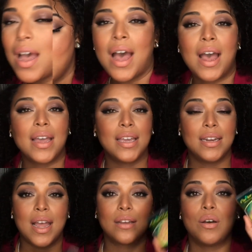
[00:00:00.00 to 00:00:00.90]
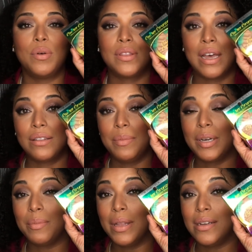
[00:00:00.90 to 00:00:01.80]
And I cannot go without the
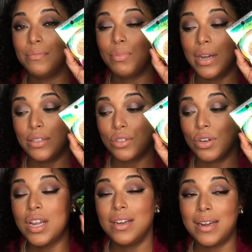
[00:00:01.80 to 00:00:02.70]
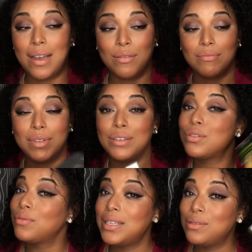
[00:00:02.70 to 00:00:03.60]
Butter Blonde Bronzer. Now, there's
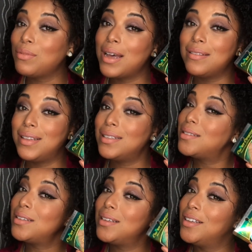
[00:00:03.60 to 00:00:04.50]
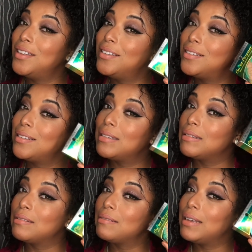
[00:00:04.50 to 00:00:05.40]
a reason why this is
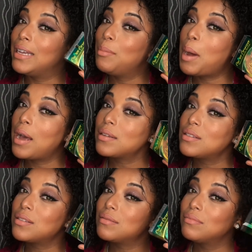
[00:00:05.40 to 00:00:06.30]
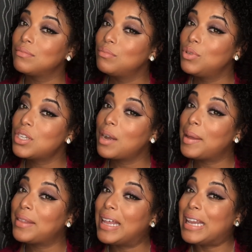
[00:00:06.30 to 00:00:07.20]
in a box We'll talk
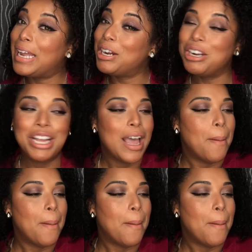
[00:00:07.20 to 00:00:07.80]
about that later.